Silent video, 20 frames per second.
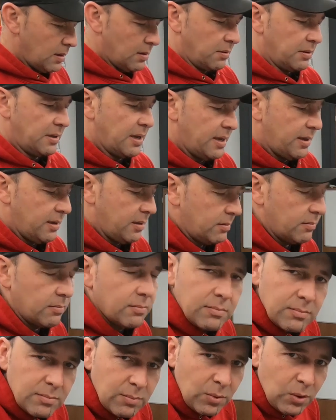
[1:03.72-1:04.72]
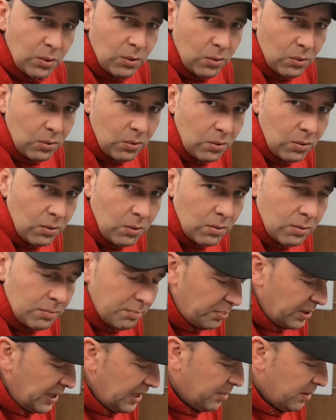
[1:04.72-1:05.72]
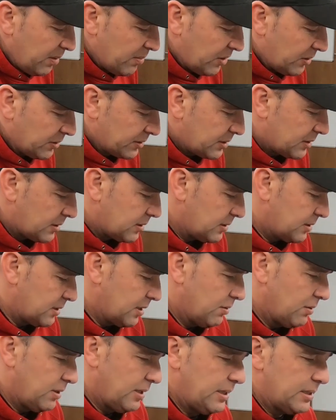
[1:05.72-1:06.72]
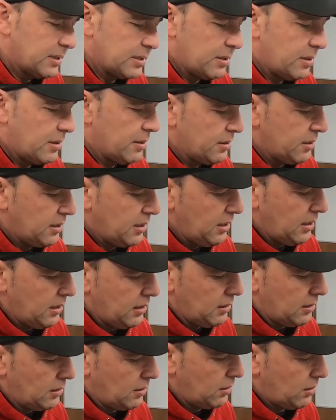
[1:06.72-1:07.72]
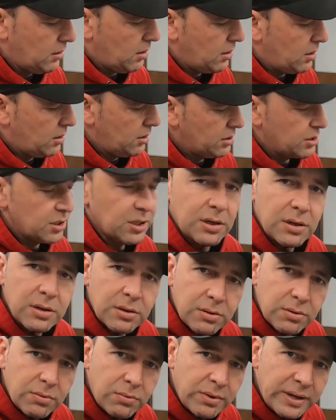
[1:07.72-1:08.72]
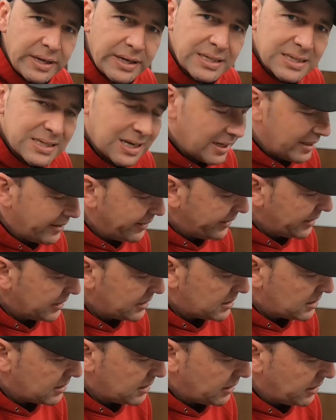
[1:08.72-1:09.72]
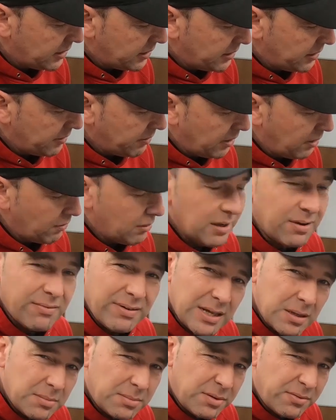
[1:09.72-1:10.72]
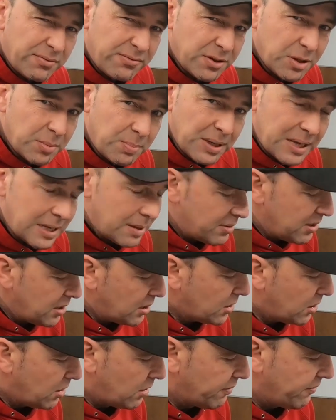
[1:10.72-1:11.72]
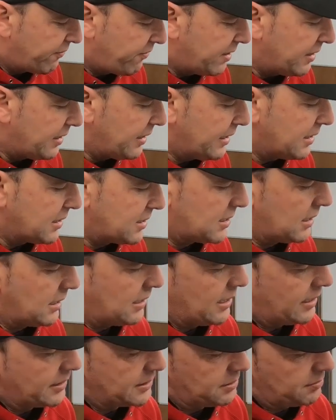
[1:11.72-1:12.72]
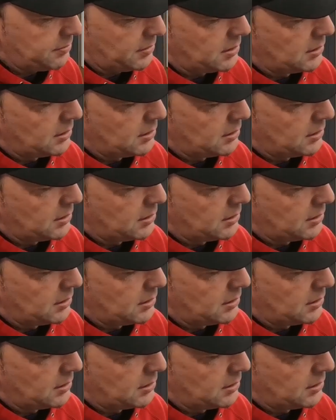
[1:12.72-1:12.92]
Okay, more PeaBee mods. So these are the larger rear tyres, only available for the PeaBee. You can't fit these to the ADAM.